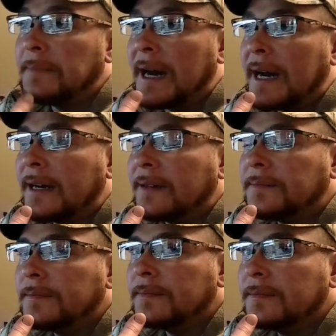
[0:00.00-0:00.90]
my
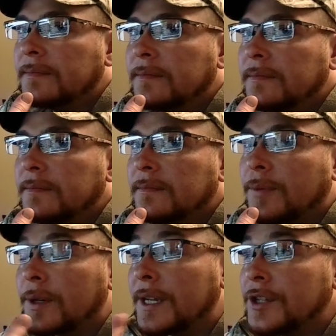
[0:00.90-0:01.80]

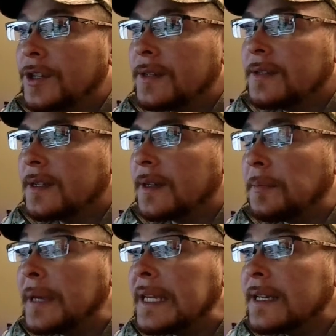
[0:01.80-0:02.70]
predictions and
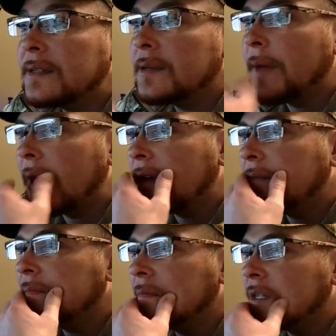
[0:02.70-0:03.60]
opinions about
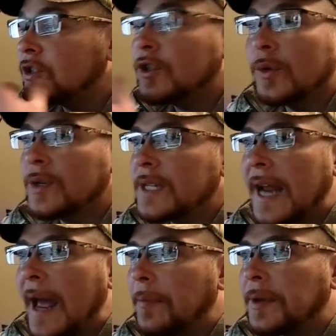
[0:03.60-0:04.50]
it as soon as it
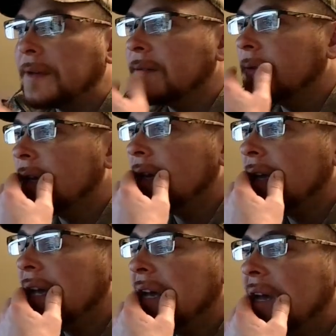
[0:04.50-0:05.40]
happened.
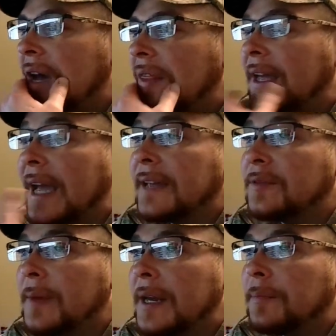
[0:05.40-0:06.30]
I think I
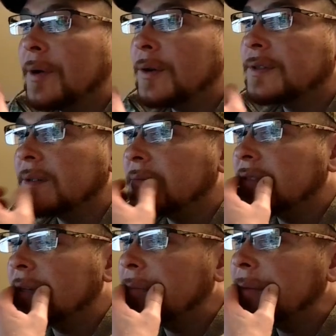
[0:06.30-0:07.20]
even made a post, and
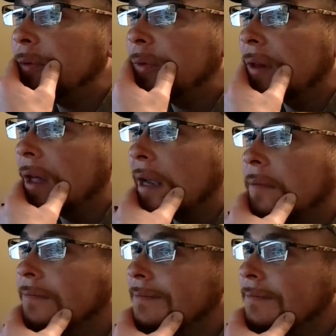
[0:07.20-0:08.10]
some people were like,
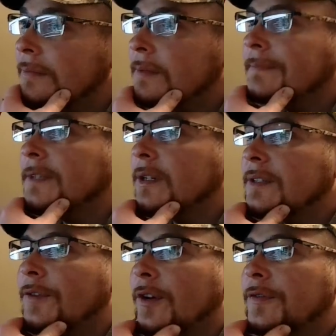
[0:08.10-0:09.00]
it's
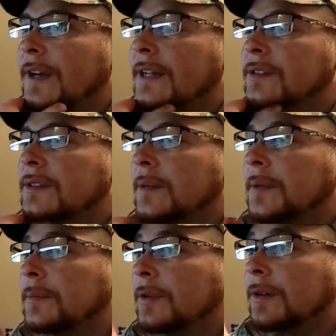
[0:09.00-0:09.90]
far-fetched. Some
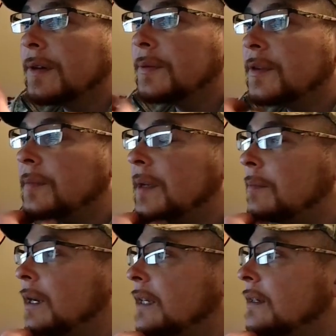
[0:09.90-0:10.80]
people agreed with me,
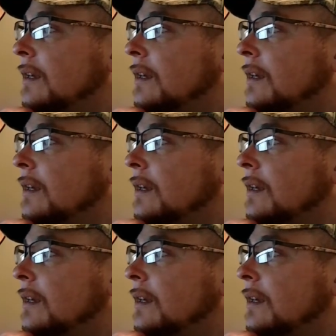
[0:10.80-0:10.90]
but